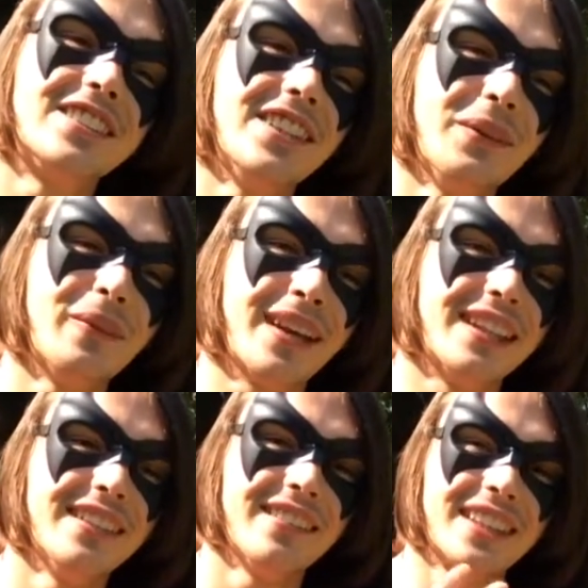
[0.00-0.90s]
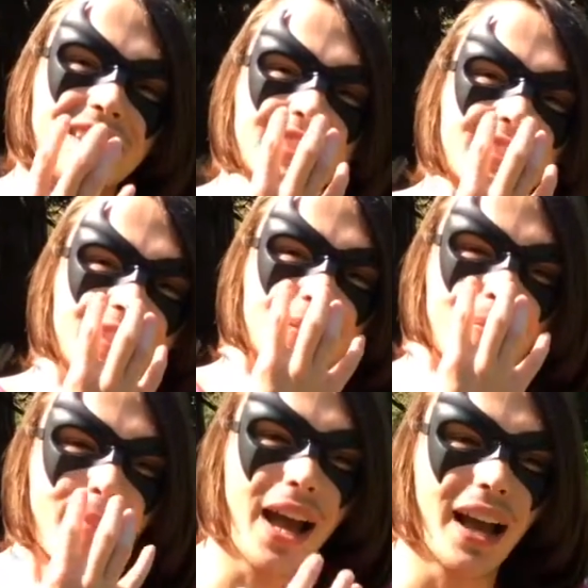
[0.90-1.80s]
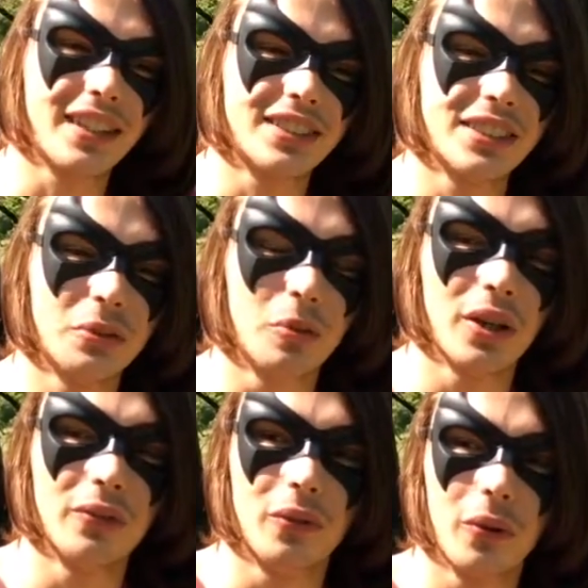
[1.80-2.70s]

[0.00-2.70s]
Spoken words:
So stupid with the smacks and the weird.